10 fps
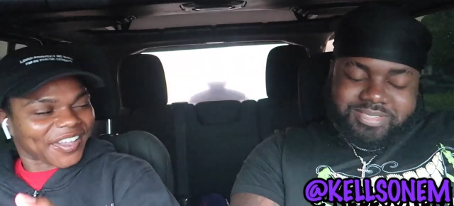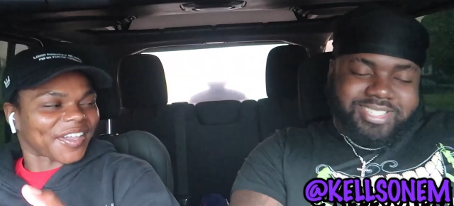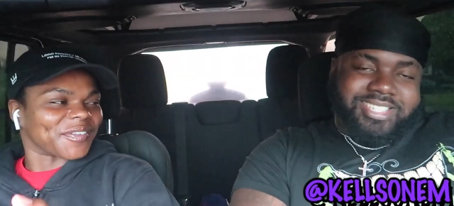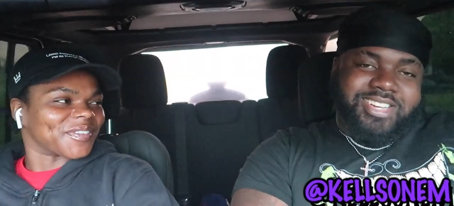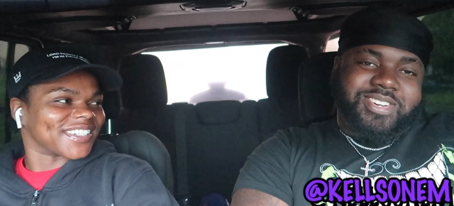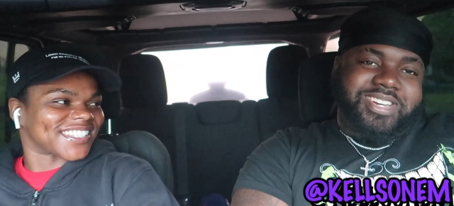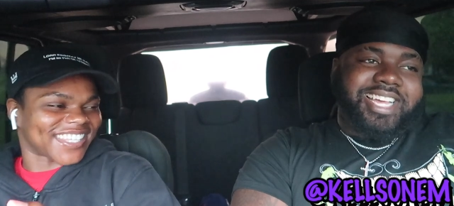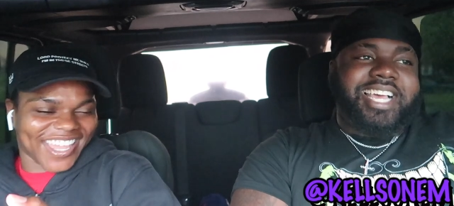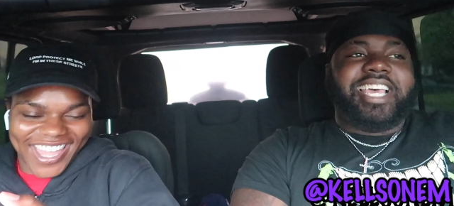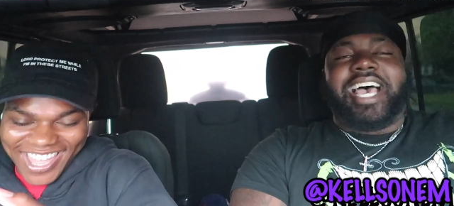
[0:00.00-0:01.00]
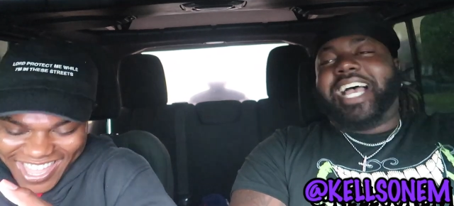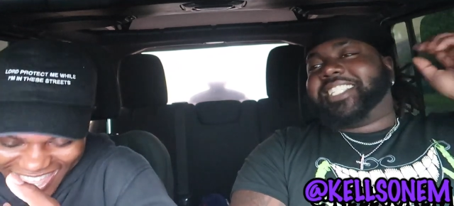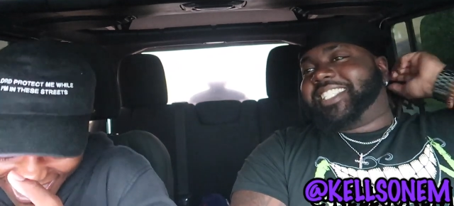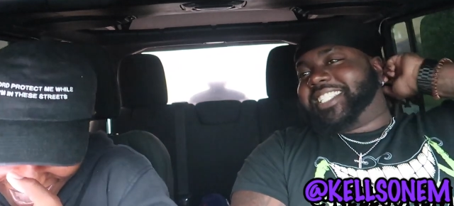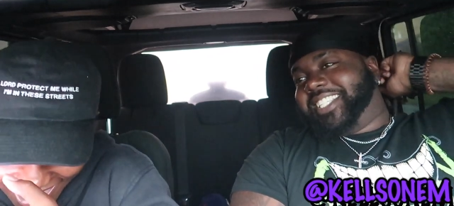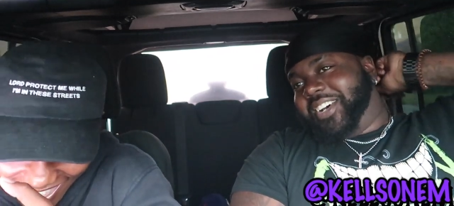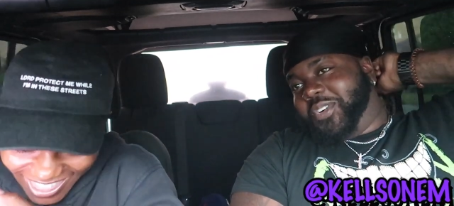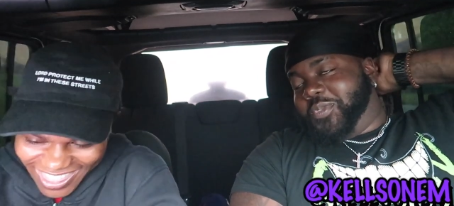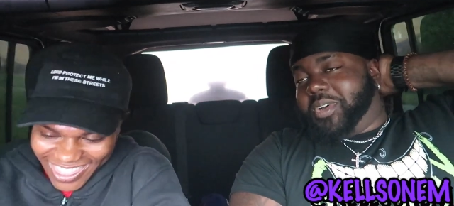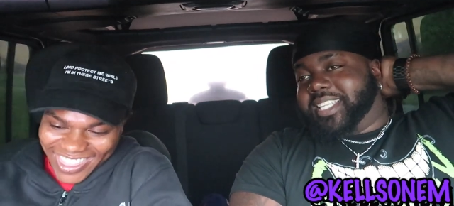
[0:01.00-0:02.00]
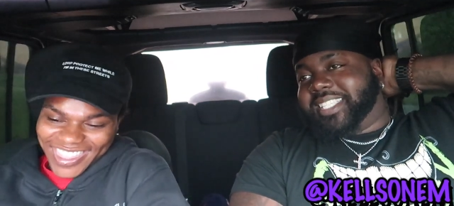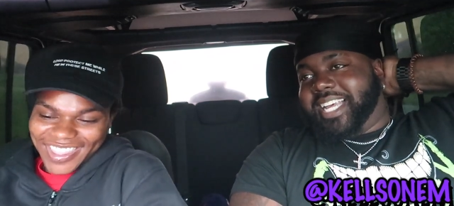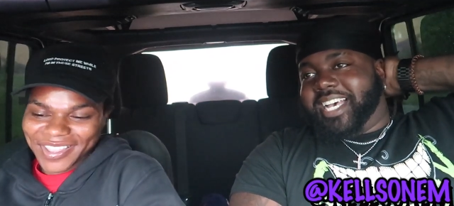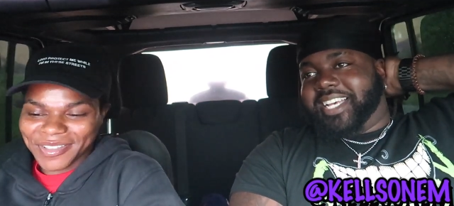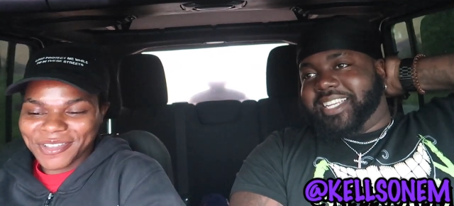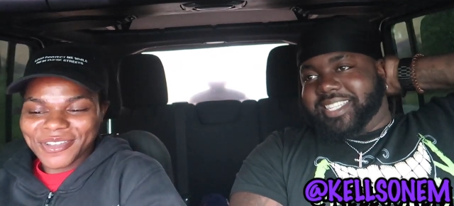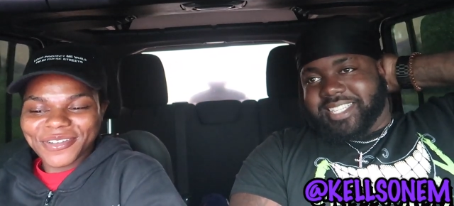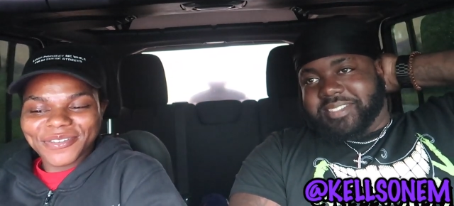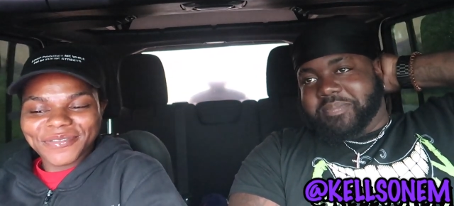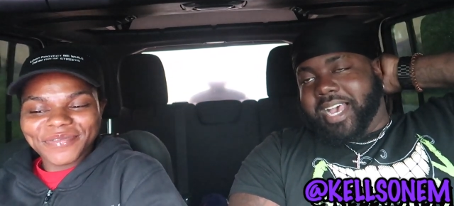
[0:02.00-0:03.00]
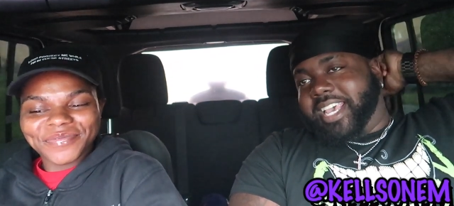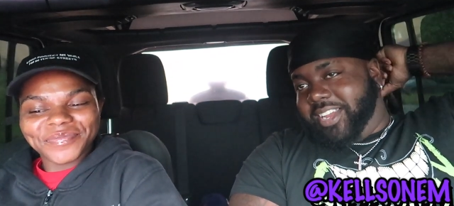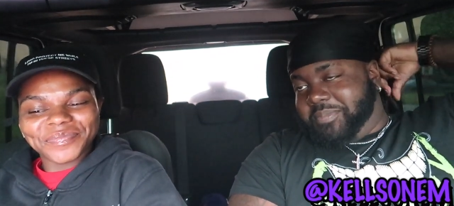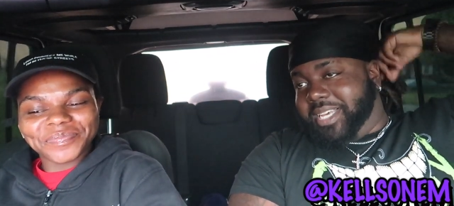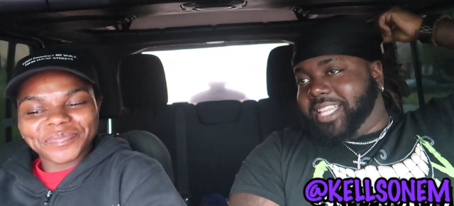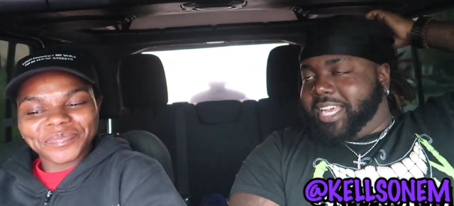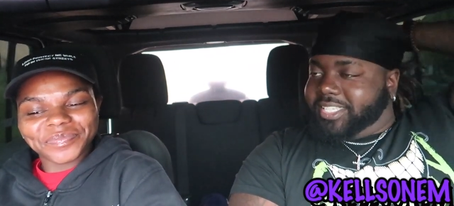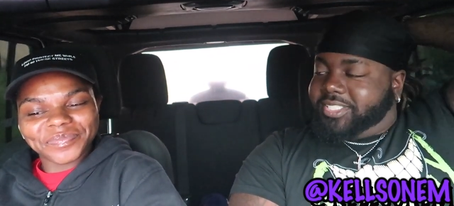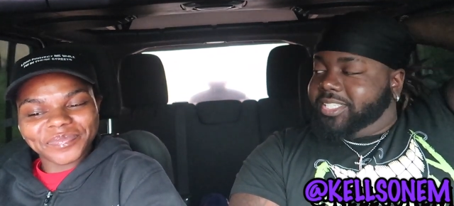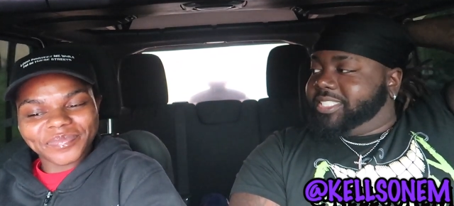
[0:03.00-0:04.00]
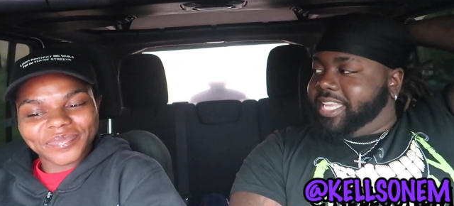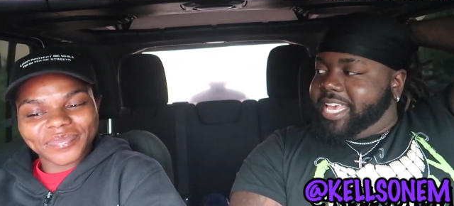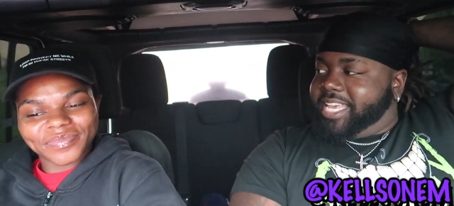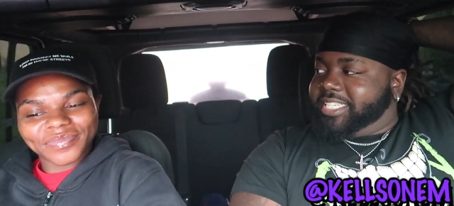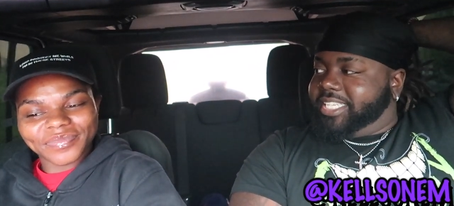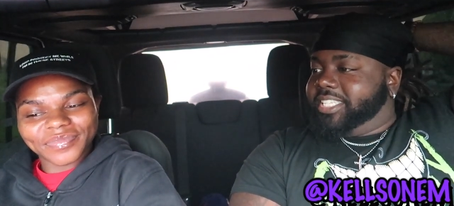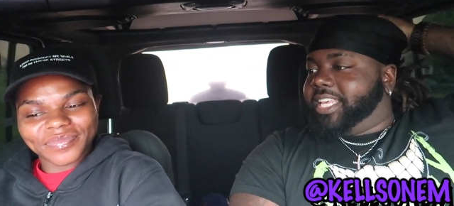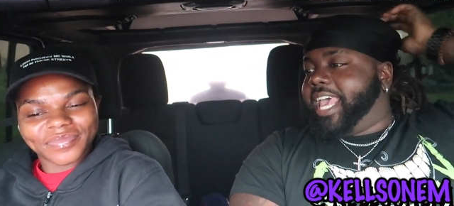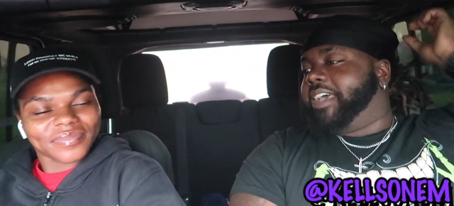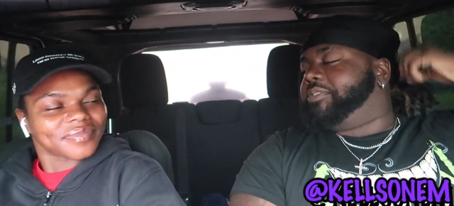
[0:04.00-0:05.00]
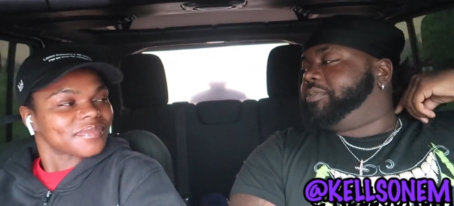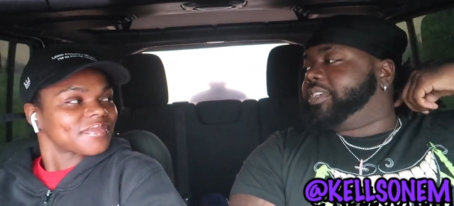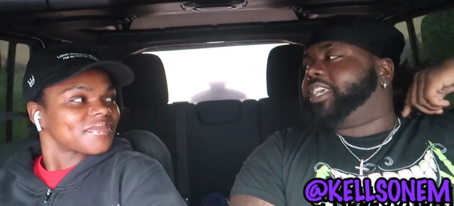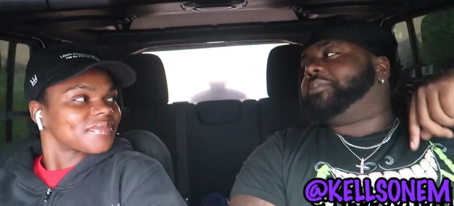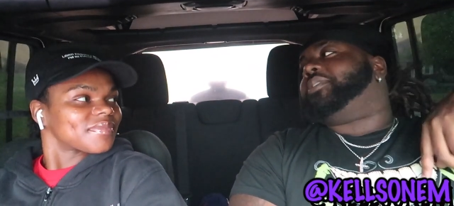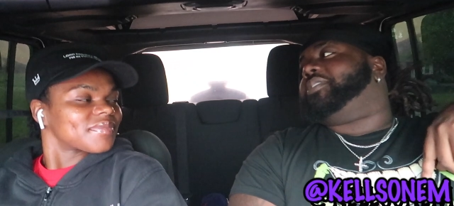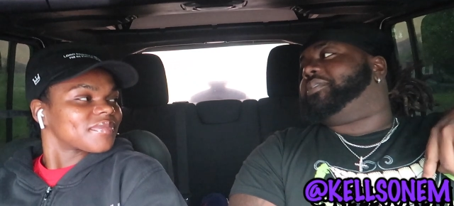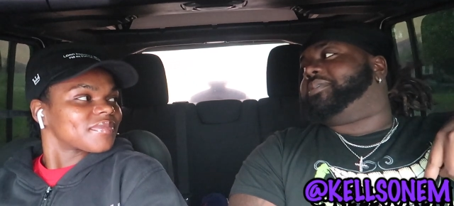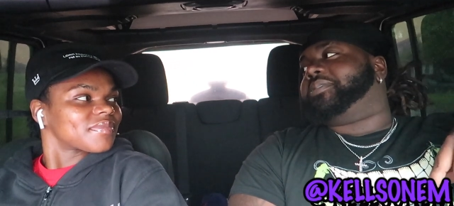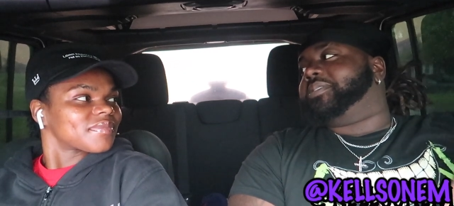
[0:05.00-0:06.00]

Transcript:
Speaker 1: okay. Yeah, where's the I just know it's not. My hair, my lock is still attached. It half of it came off.